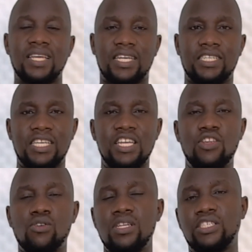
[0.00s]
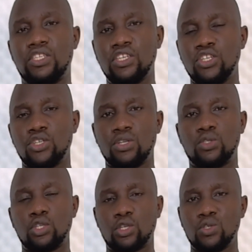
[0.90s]
that in your decision
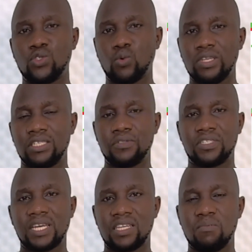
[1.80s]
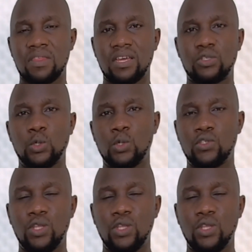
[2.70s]
to choose which research method to use,